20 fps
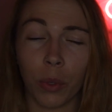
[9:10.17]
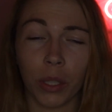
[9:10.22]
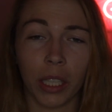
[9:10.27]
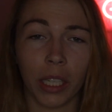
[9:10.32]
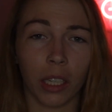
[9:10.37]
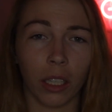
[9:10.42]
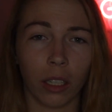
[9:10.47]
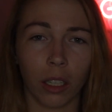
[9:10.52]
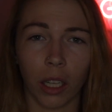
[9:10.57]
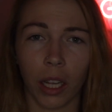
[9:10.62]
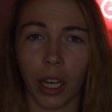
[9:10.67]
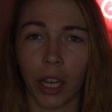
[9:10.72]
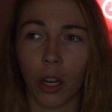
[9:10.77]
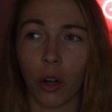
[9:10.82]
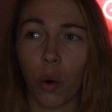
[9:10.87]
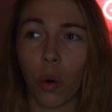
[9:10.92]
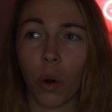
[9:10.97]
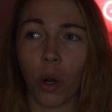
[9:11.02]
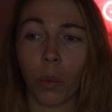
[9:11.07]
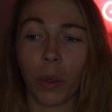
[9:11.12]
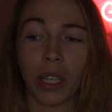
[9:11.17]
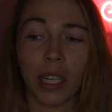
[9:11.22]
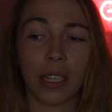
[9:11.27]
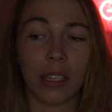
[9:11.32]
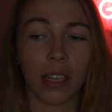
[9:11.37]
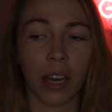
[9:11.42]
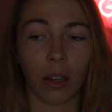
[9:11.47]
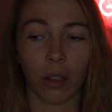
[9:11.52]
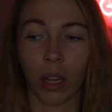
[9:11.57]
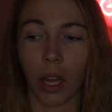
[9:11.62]
what they look like or what they
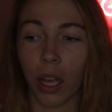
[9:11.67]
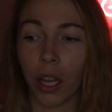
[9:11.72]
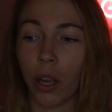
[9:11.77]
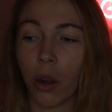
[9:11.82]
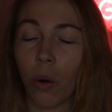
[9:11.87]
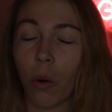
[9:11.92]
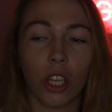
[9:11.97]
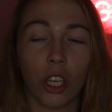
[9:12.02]
sound like.